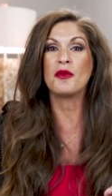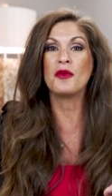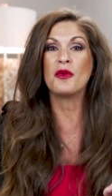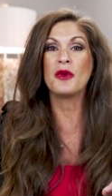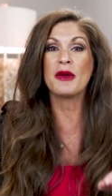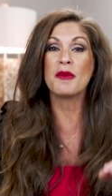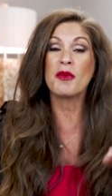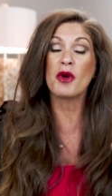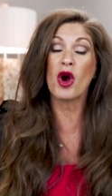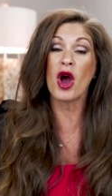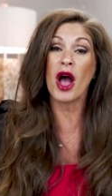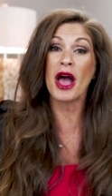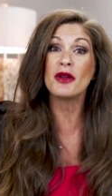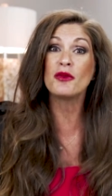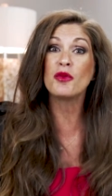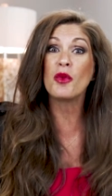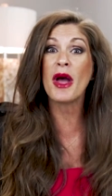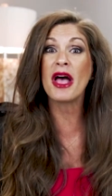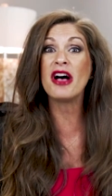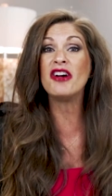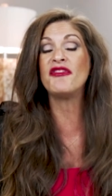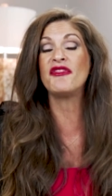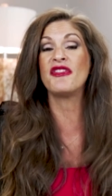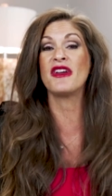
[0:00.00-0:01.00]
We were on
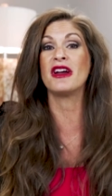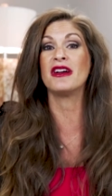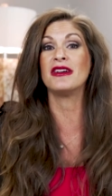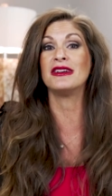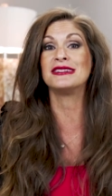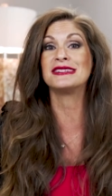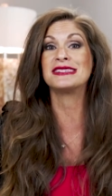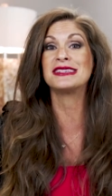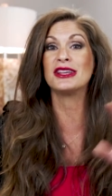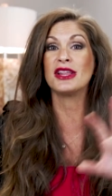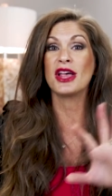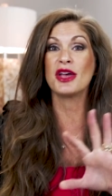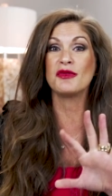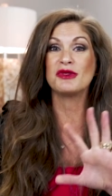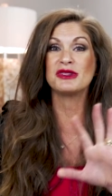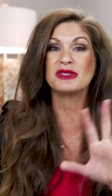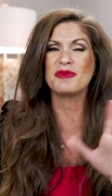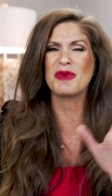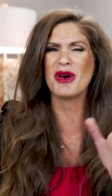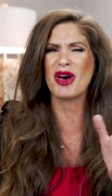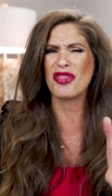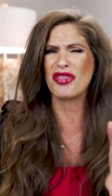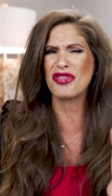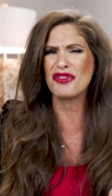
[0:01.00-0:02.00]
welfare until I was
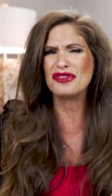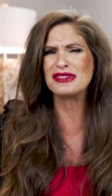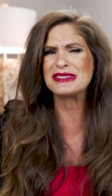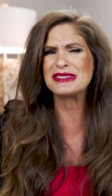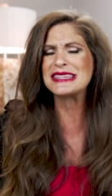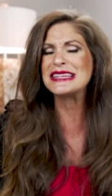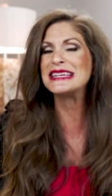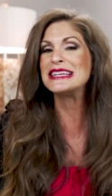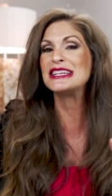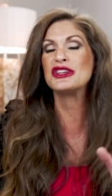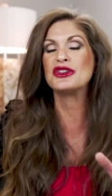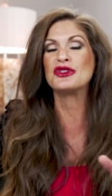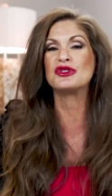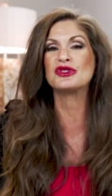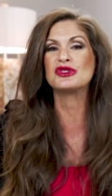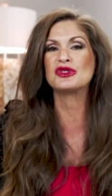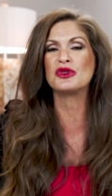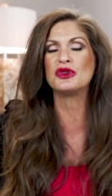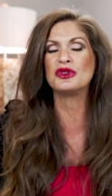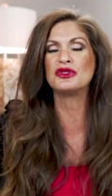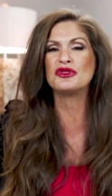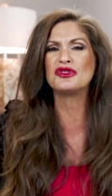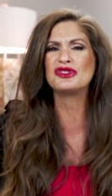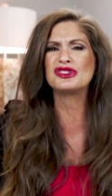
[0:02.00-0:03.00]
about 13 years
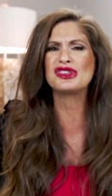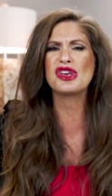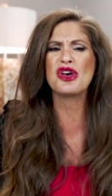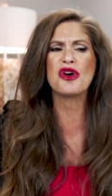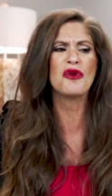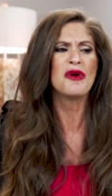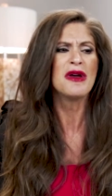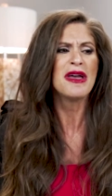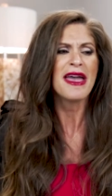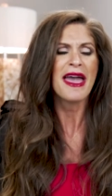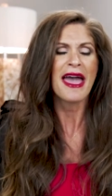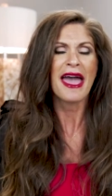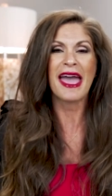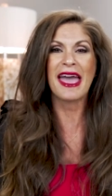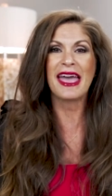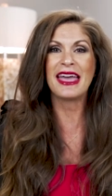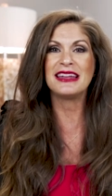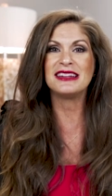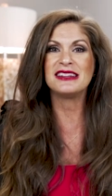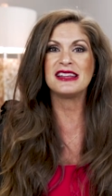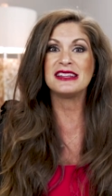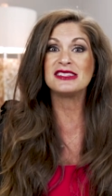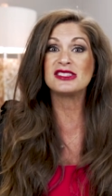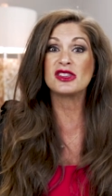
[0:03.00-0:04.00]
old or so.
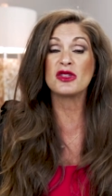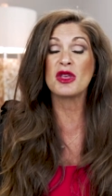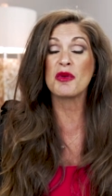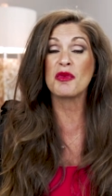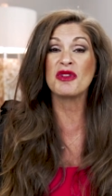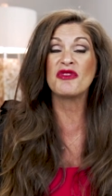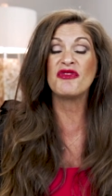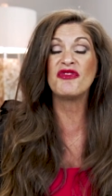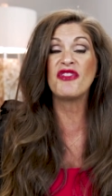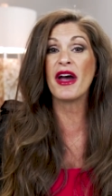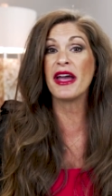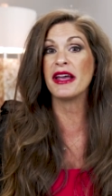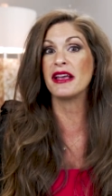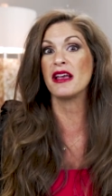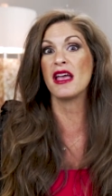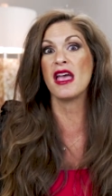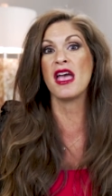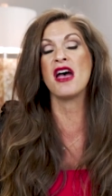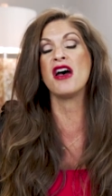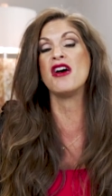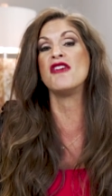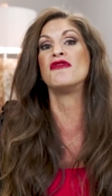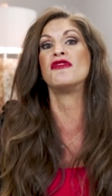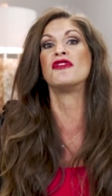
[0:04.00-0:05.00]
And so they would fight
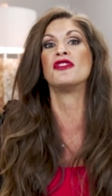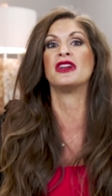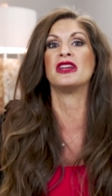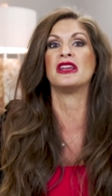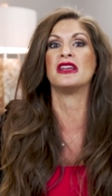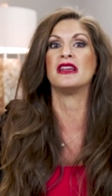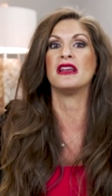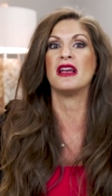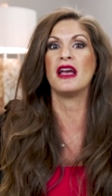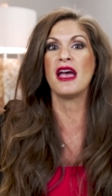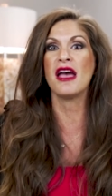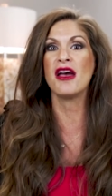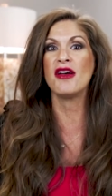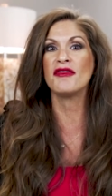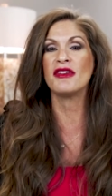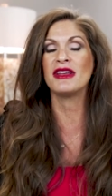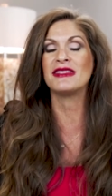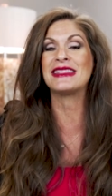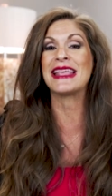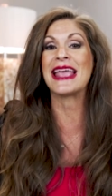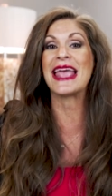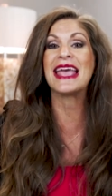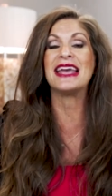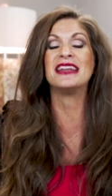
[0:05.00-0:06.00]
every at
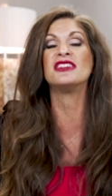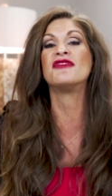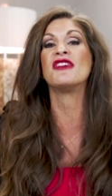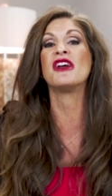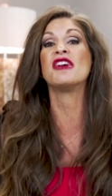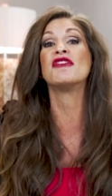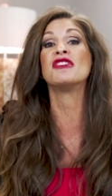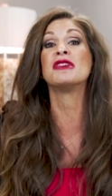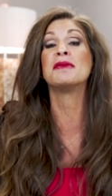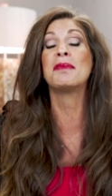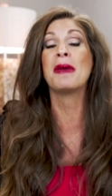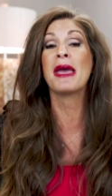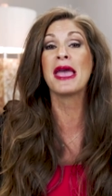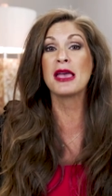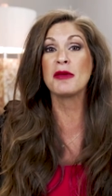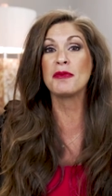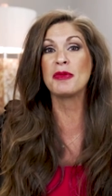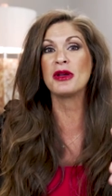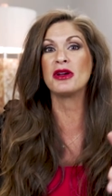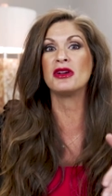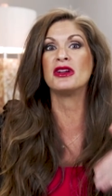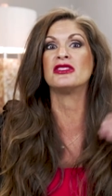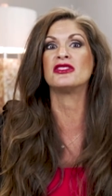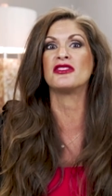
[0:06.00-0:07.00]
the end of every pay
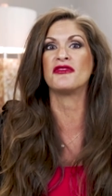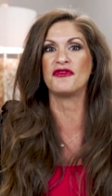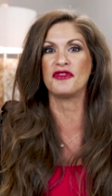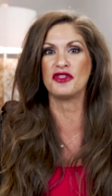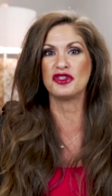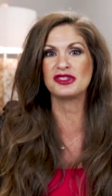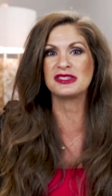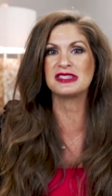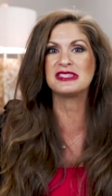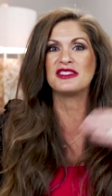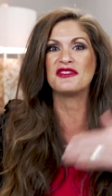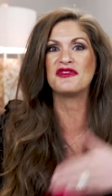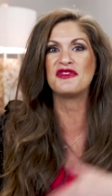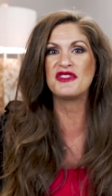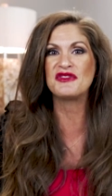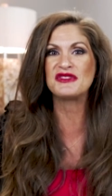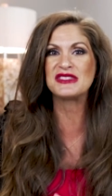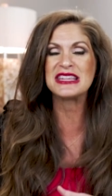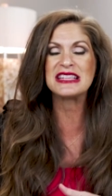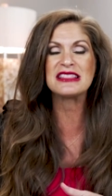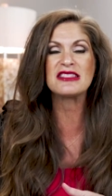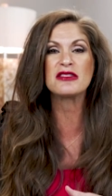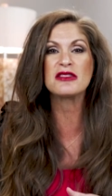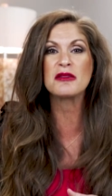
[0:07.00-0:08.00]
period, the 1st and the
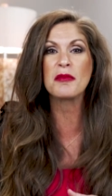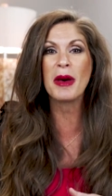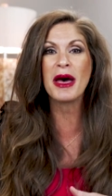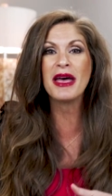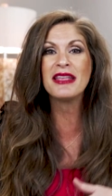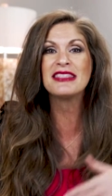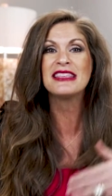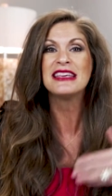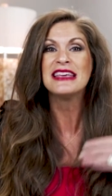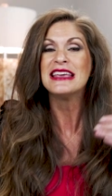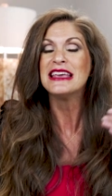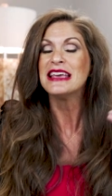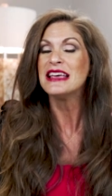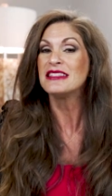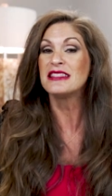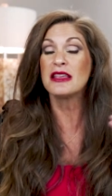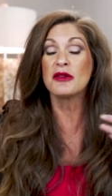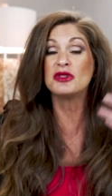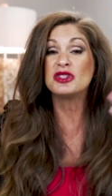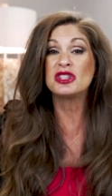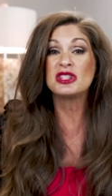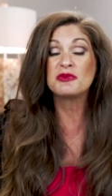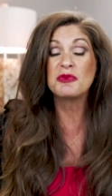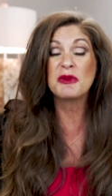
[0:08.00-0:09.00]
15th of the month,
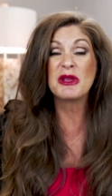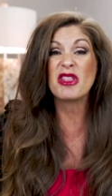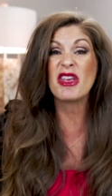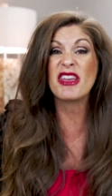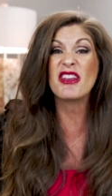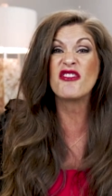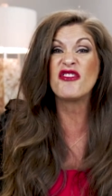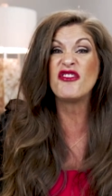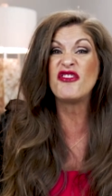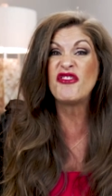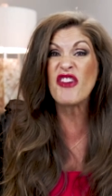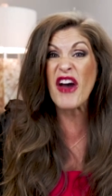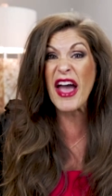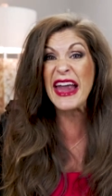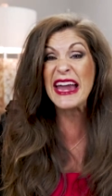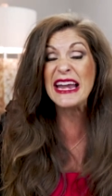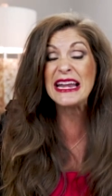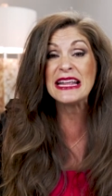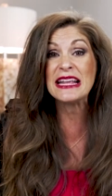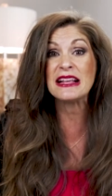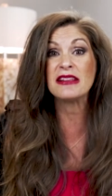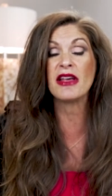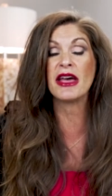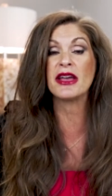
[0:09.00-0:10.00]
they would just be like
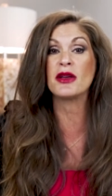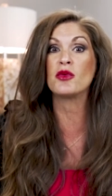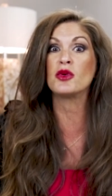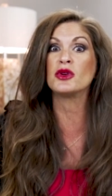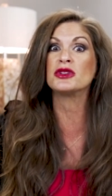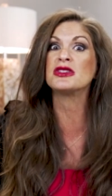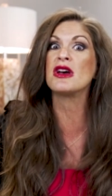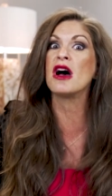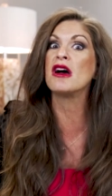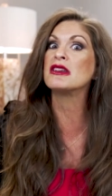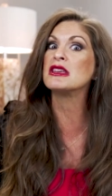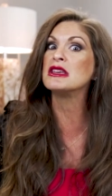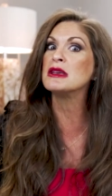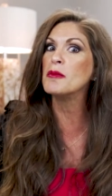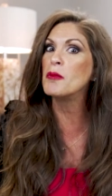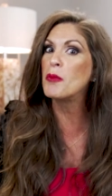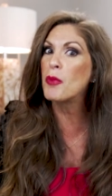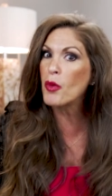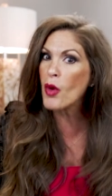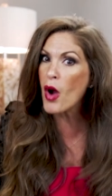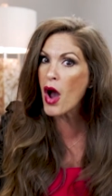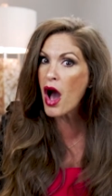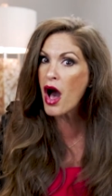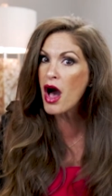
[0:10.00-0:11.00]
fighting. Like, we're talking
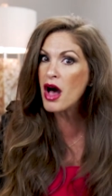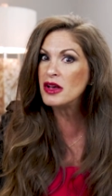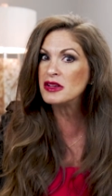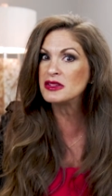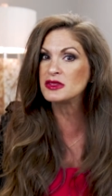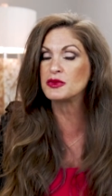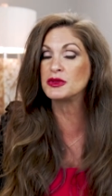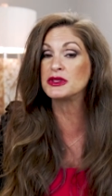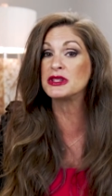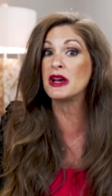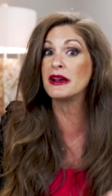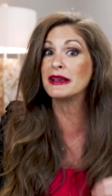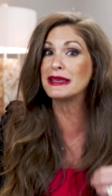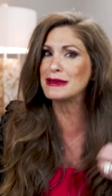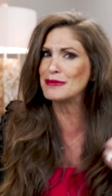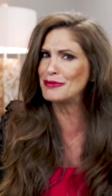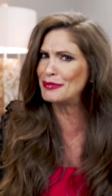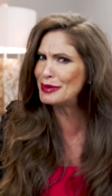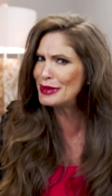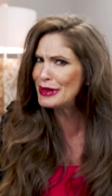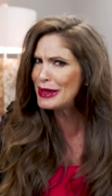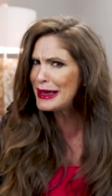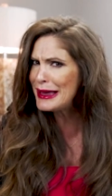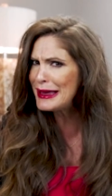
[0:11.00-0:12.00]
brawls, we're talking
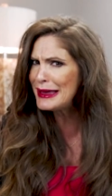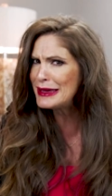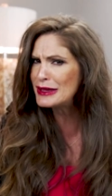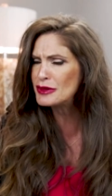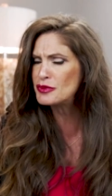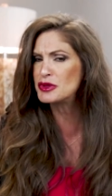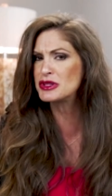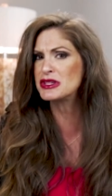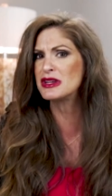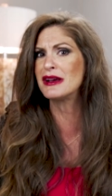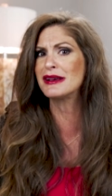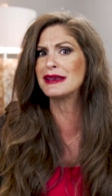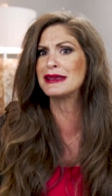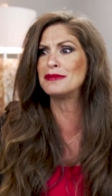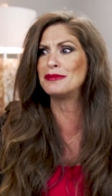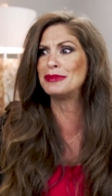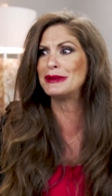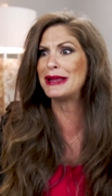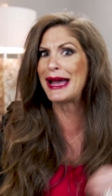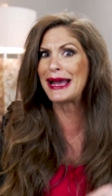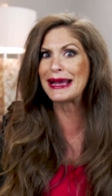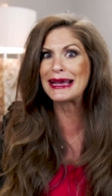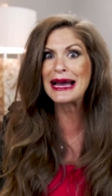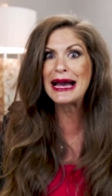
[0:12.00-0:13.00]
blood, we're talking
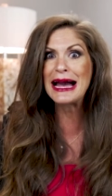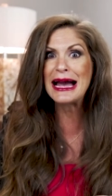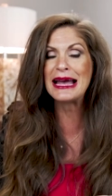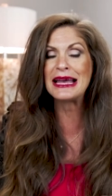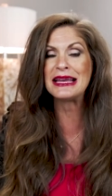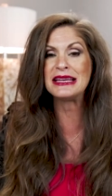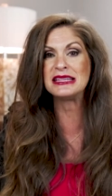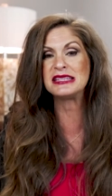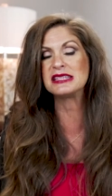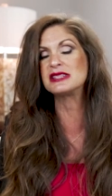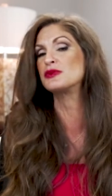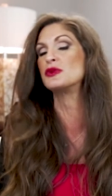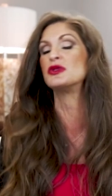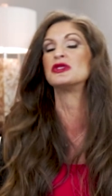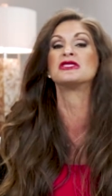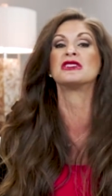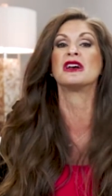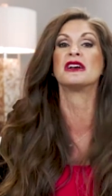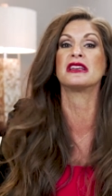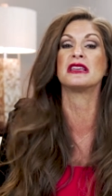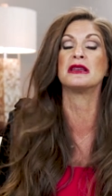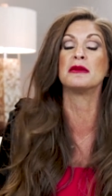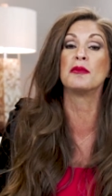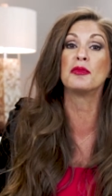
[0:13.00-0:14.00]
black eyes, we're
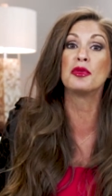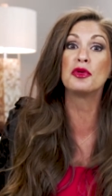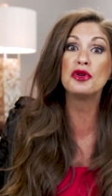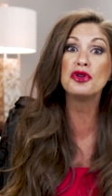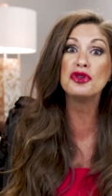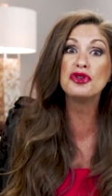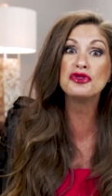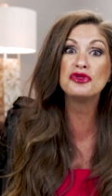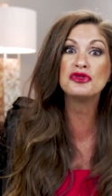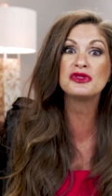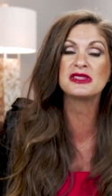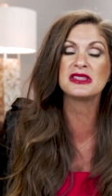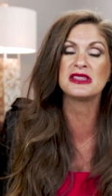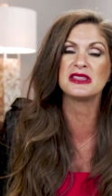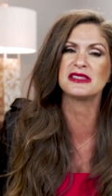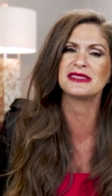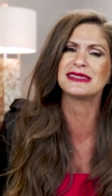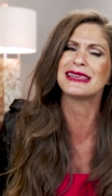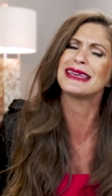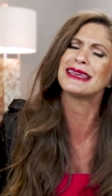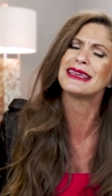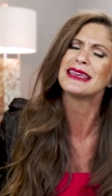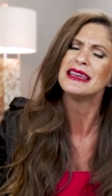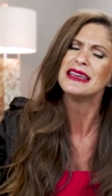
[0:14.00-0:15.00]
talking
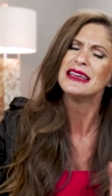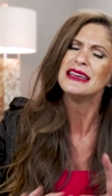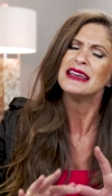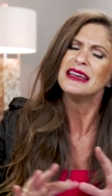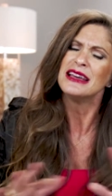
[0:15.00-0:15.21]
bruises. Like,